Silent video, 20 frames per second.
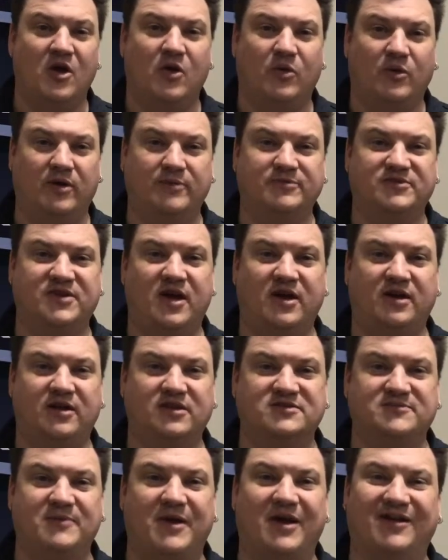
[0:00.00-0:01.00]
What I'm talking
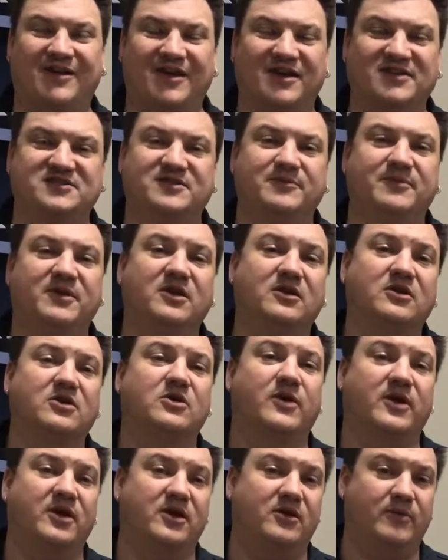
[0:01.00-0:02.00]
is about custom
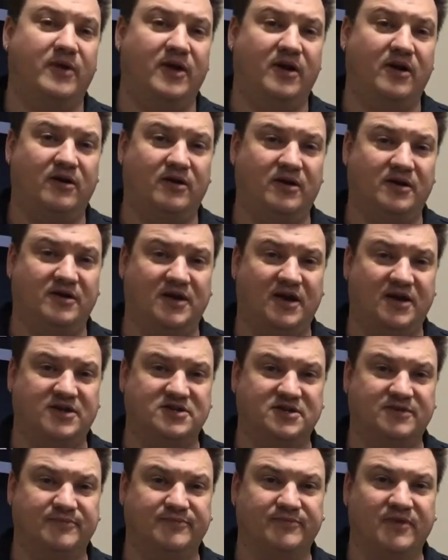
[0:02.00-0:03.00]
integrated radar
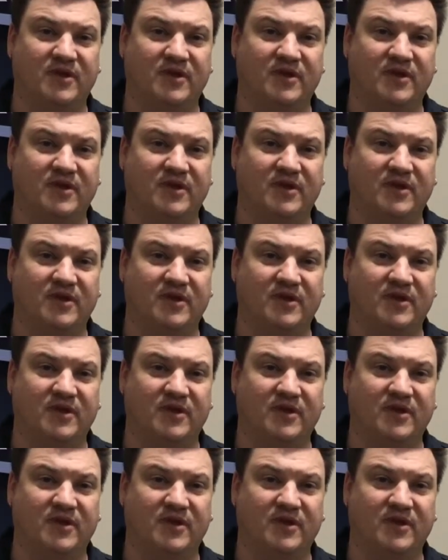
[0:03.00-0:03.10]
detection.